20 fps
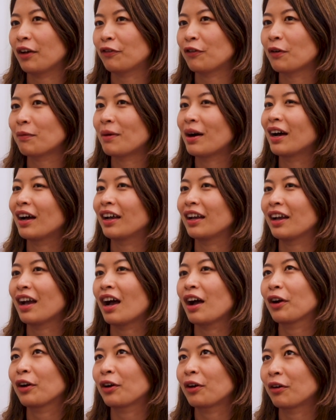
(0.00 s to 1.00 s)
for
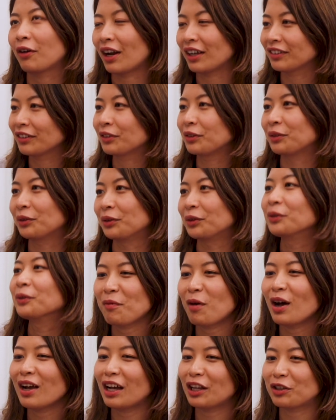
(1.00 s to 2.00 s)
my grad school.
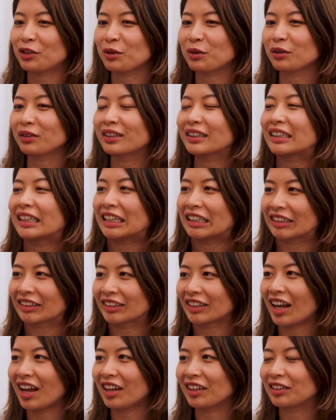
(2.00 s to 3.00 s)
Why I chose data
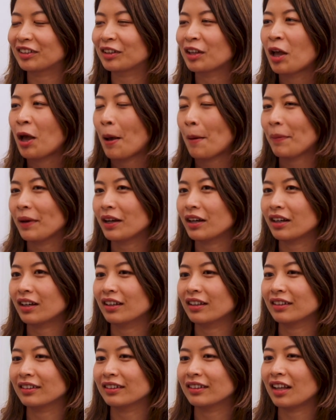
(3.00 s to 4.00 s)
science?
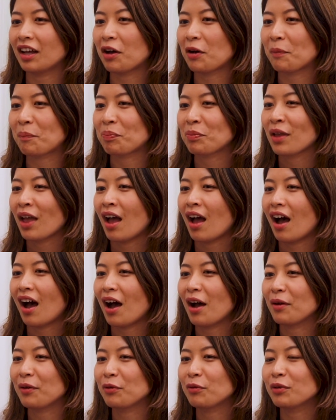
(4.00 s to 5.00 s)
Because
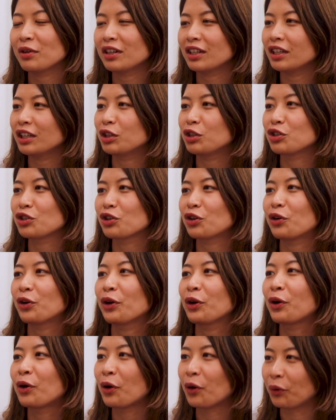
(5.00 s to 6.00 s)
I really
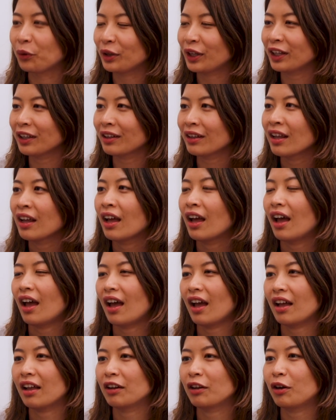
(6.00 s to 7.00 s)
enjoy coding
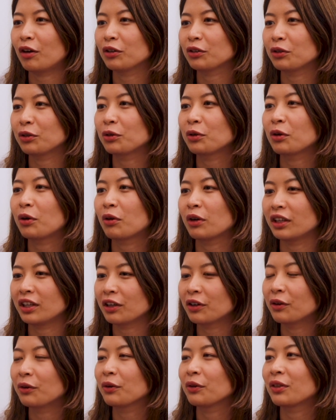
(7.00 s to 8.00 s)
and also
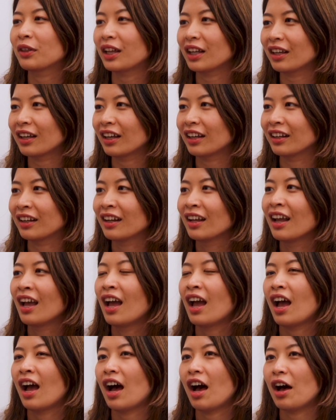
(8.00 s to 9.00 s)
critical thinking.
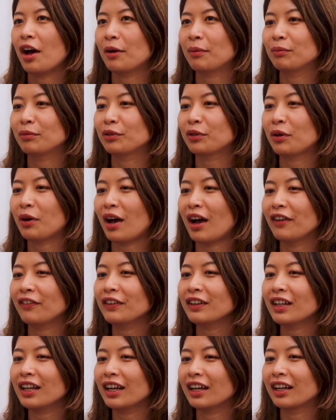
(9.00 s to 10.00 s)
So I
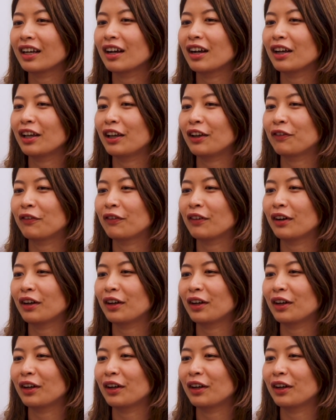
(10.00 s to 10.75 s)
feel like if